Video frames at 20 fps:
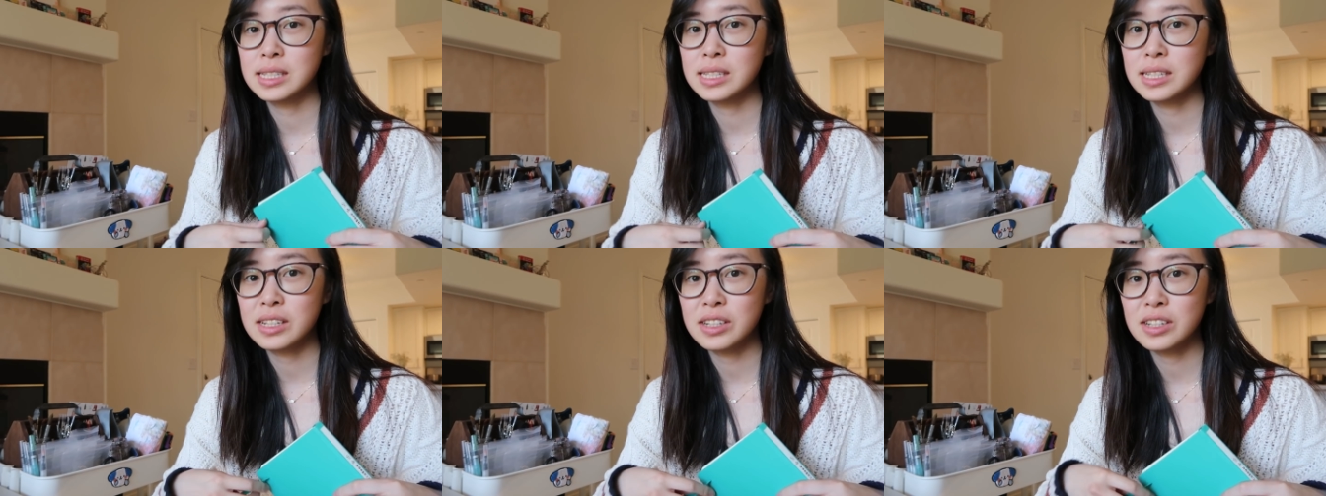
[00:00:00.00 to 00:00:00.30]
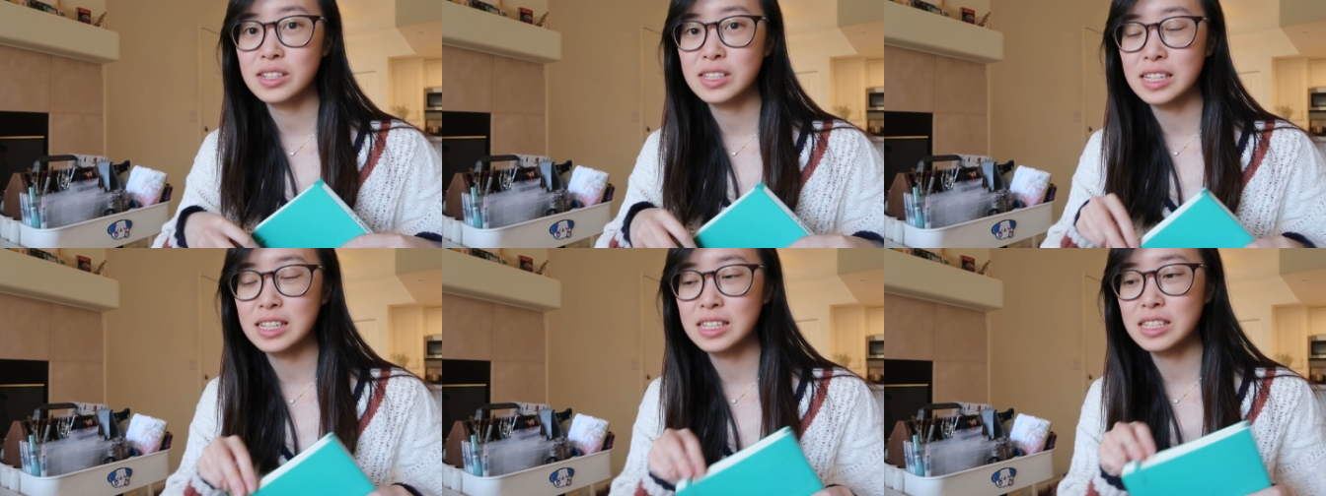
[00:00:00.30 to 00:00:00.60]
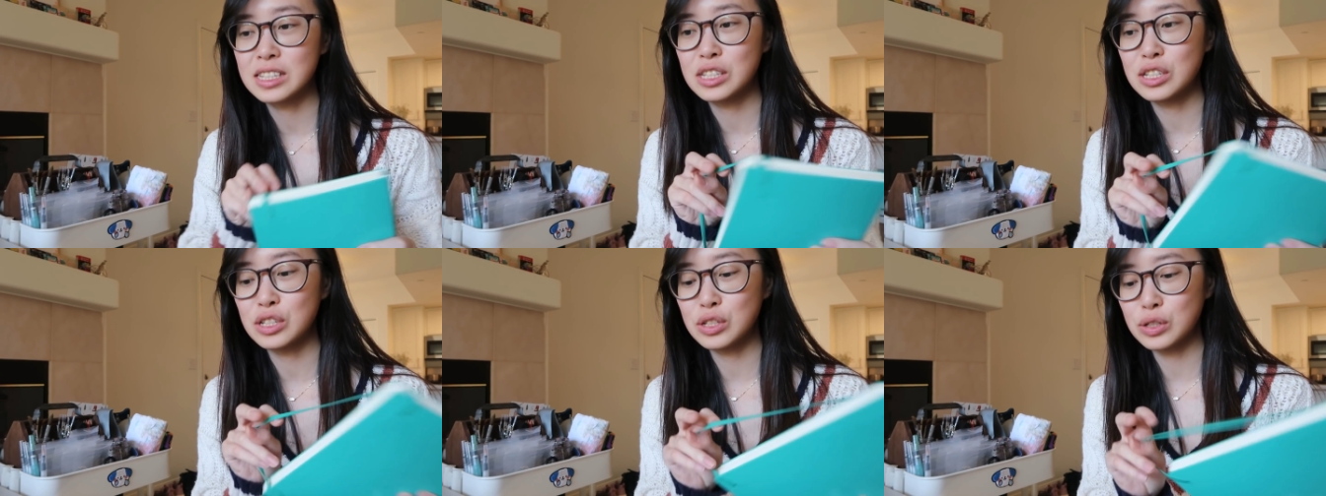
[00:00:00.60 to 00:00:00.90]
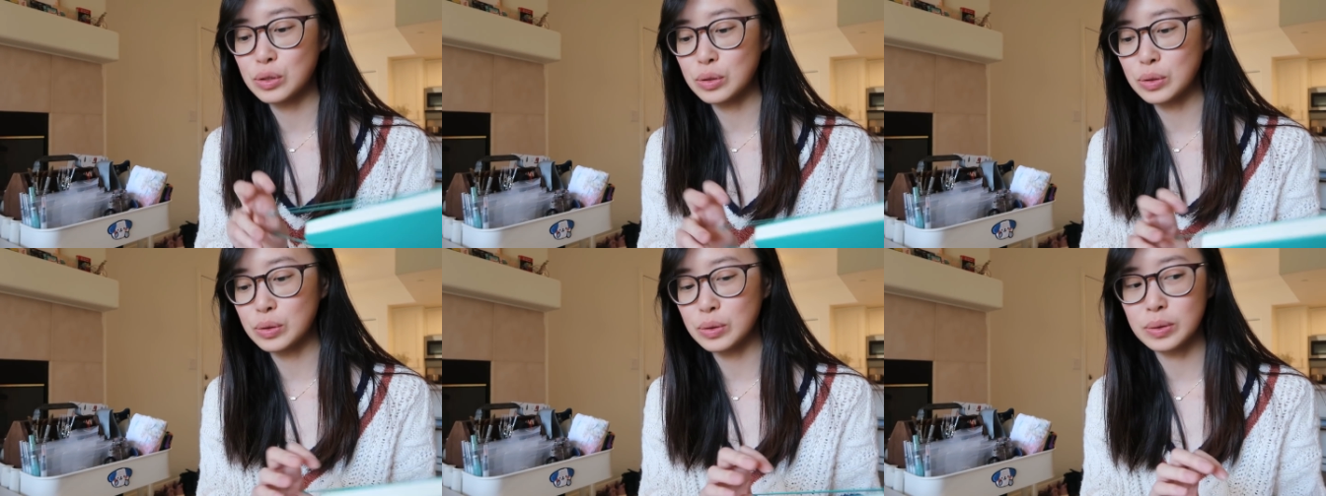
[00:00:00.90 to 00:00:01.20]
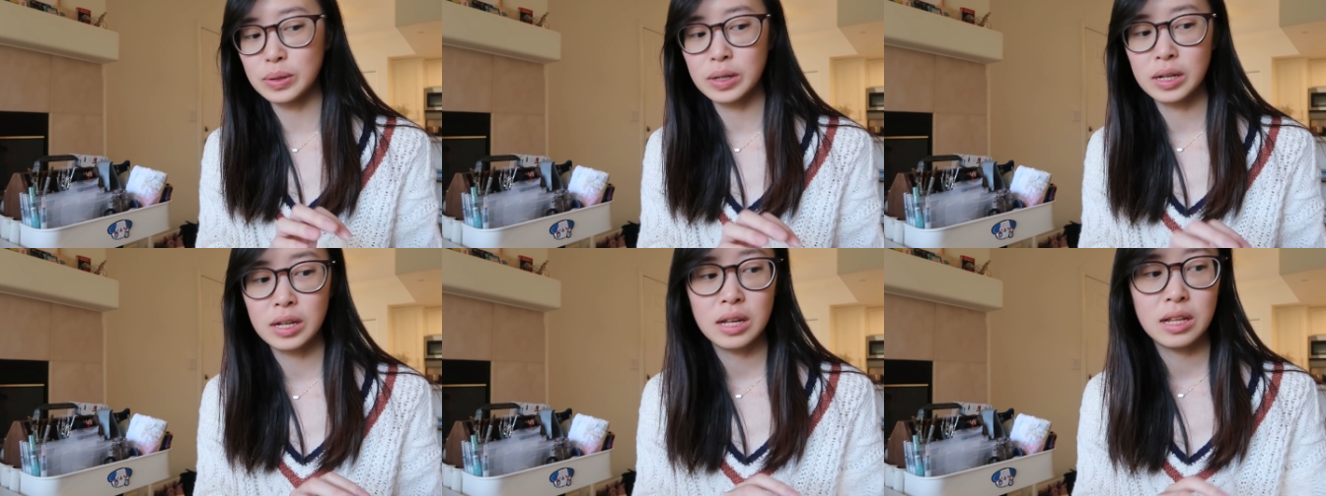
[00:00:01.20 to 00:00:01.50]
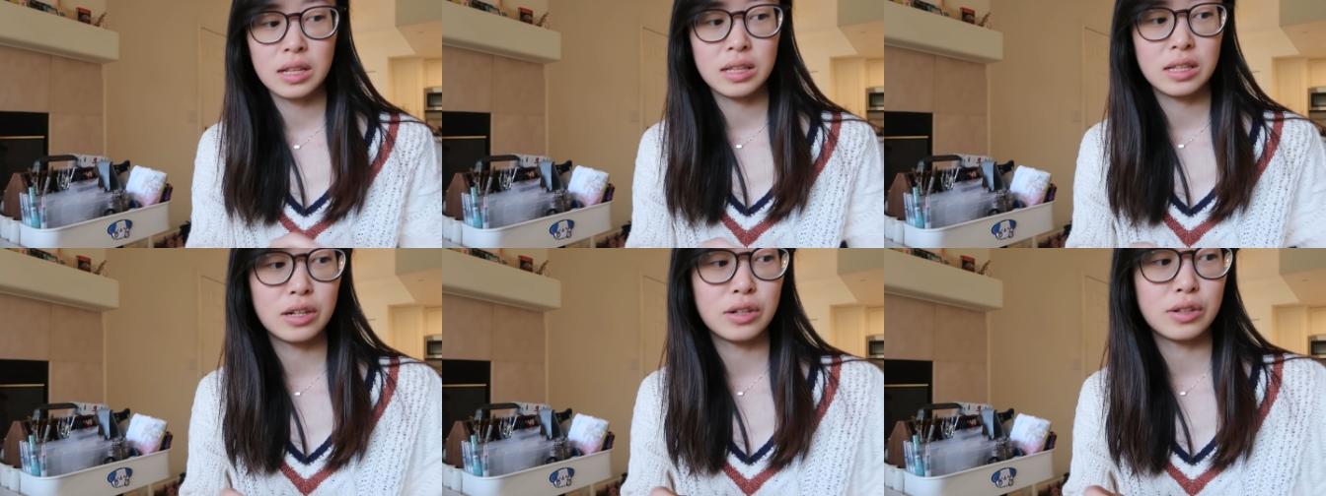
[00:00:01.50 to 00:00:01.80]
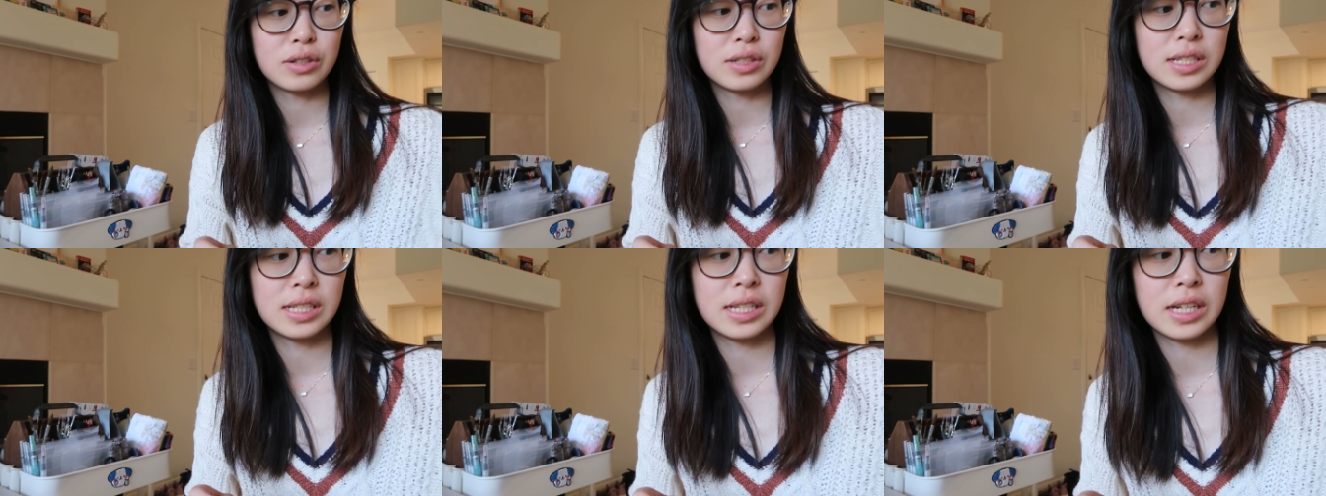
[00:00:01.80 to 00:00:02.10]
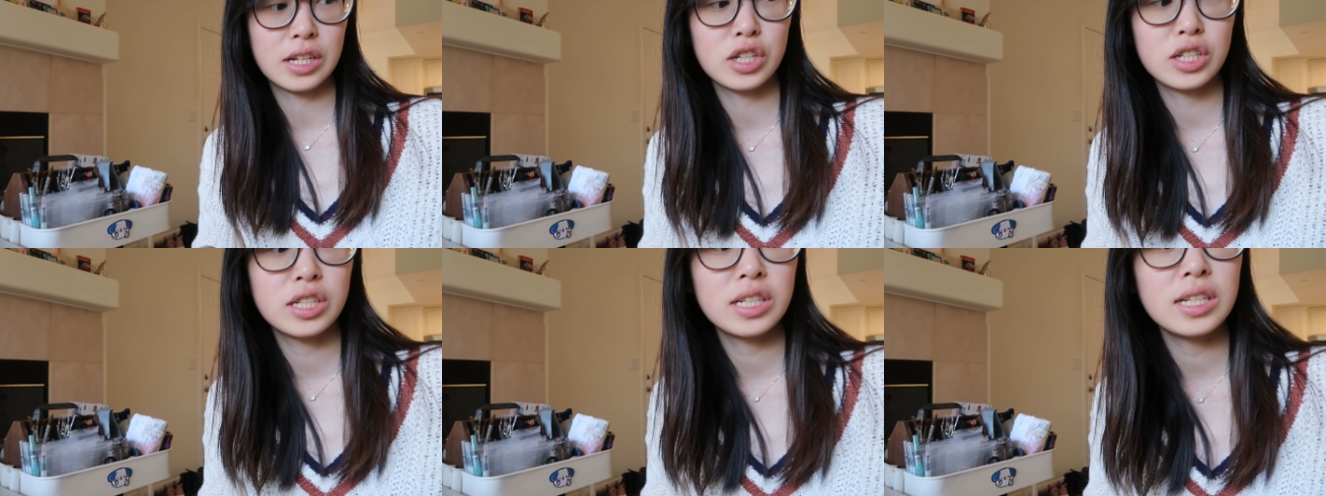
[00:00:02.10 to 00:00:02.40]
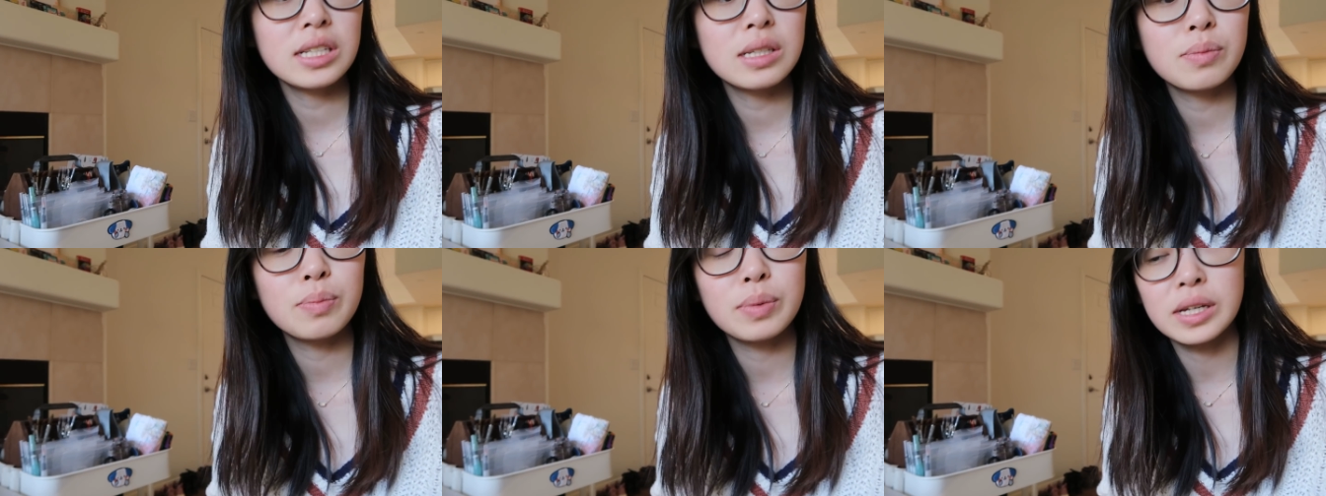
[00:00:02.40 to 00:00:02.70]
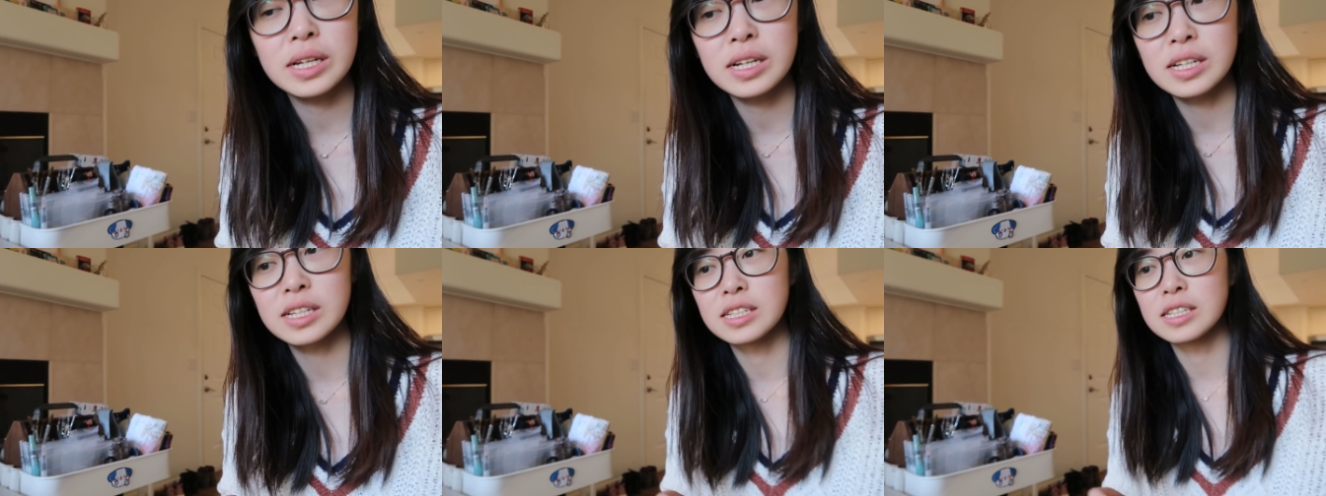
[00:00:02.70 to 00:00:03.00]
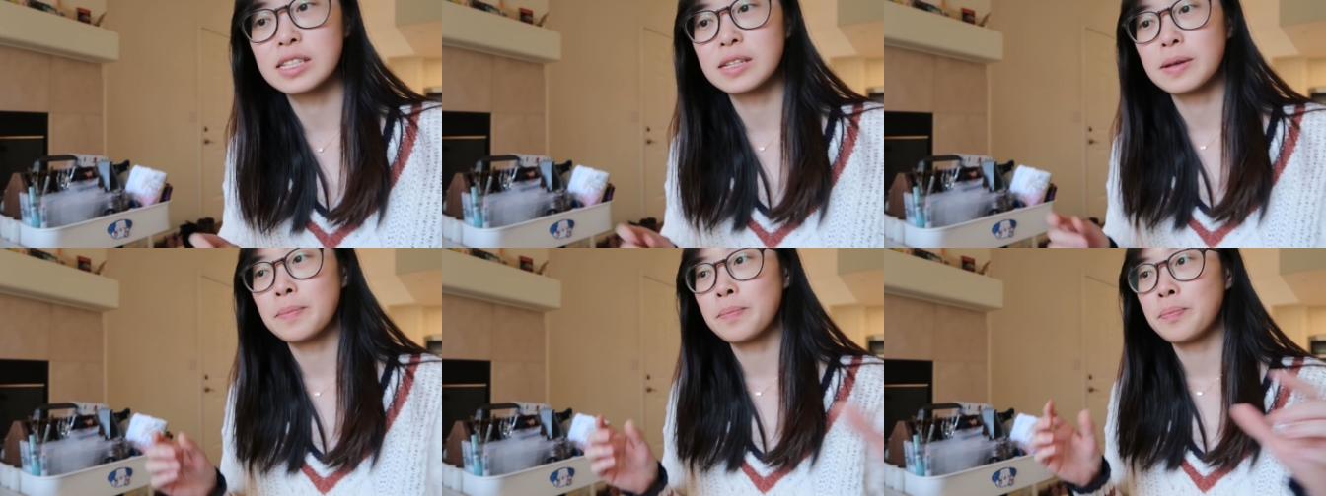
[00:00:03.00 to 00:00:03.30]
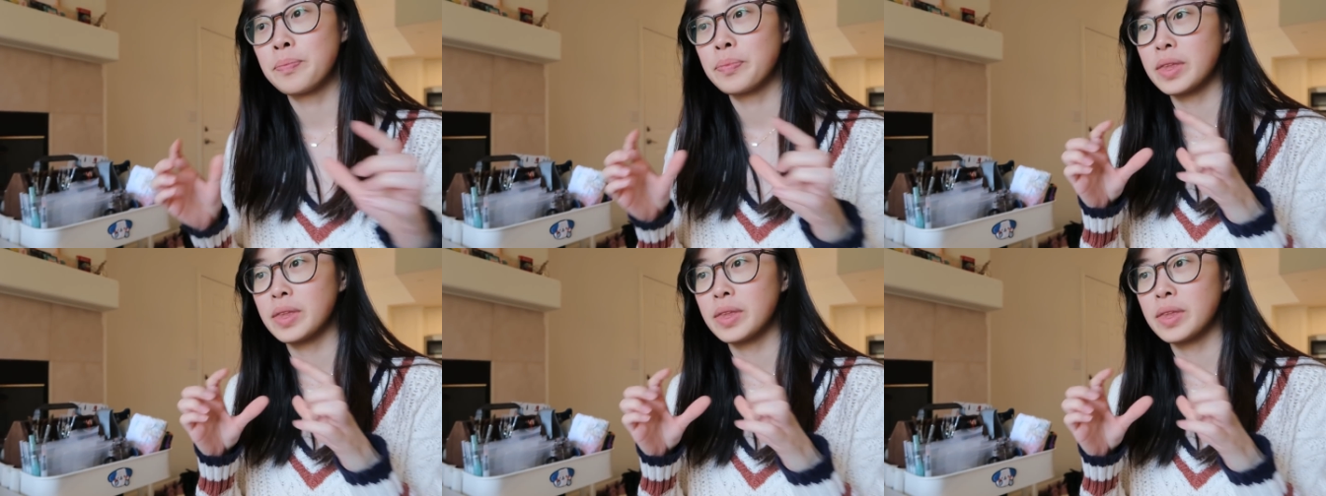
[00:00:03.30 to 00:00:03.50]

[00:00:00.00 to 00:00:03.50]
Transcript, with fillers: stickers into little sticker sheets because